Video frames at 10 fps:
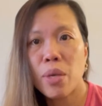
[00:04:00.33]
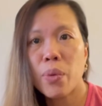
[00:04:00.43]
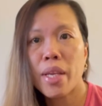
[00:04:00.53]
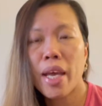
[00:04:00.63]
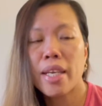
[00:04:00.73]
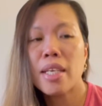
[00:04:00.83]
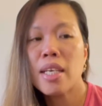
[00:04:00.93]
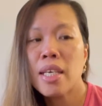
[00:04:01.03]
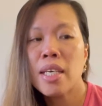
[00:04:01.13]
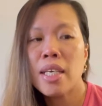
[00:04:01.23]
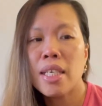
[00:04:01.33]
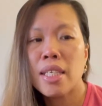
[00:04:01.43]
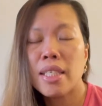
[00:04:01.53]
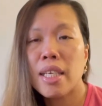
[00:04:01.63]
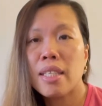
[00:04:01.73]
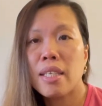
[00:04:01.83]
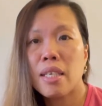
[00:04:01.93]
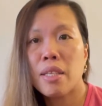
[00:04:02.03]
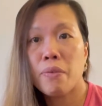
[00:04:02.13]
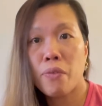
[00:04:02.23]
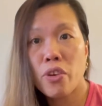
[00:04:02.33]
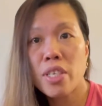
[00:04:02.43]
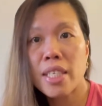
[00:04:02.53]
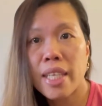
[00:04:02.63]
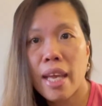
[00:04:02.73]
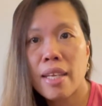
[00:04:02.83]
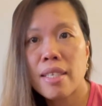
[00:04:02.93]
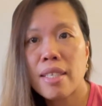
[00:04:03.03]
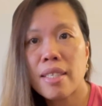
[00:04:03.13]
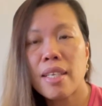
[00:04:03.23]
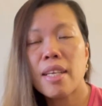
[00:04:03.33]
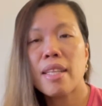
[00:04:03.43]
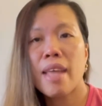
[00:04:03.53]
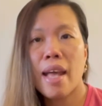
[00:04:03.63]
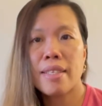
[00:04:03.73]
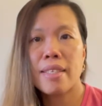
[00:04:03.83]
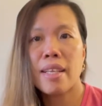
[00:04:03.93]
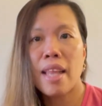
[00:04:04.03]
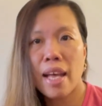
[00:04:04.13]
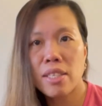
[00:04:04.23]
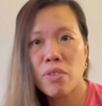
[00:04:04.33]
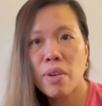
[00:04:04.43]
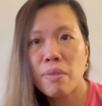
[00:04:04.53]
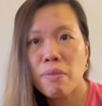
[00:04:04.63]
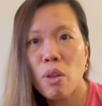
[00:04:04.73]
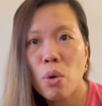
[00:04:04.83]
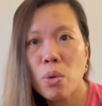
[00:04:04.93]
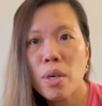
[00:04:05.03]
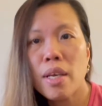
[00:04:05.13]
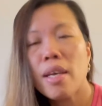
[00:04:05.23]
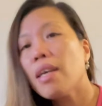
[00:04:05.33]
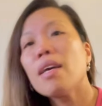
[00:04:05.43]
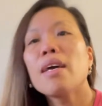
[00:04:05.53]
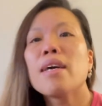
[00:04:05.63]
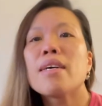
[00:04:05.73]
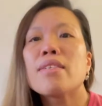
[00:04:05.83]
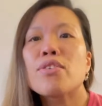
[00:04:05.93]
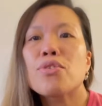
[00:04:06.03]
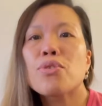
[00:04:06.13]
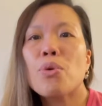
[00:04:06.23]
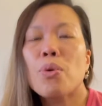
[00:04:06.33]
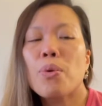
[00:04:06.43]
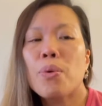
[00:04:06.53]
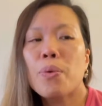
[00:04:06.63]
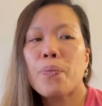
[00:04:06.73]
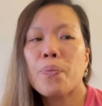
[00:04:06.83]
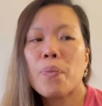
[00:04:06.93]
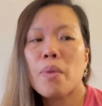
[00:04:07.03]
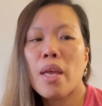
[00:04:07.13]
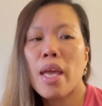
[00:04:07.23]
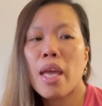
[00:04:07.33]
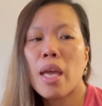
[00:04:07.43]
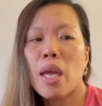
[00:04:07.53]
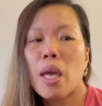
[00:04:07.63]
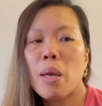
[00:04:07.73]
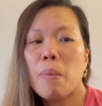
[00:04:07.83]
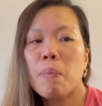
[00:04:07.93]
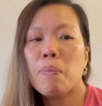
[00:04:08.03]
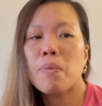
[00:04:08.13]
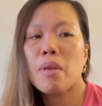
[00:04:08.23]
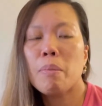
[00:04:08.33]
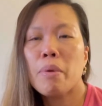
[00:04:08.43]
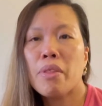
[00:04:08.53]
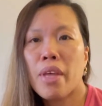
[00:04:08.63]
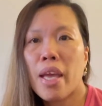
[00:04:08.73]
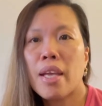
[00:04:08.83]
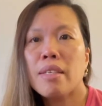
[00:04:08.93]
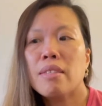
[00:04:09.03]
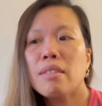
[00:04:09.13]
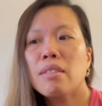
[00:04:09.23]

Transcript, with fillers: when I did the, the first test that's the lateral flow so um, but then